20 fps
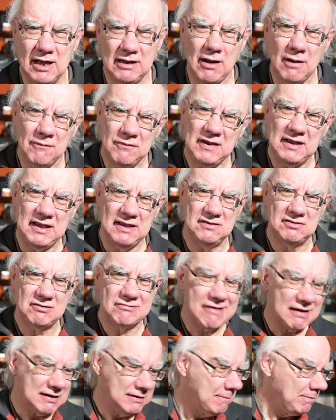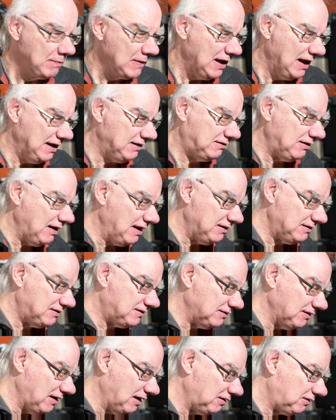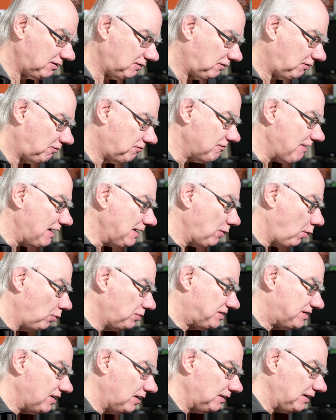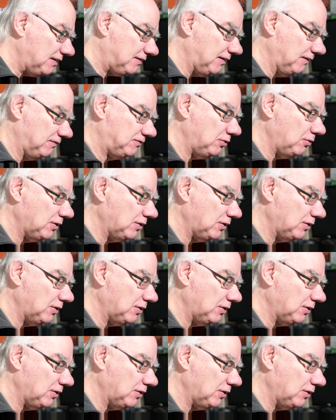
And I think it's great. It's, it's a great alternative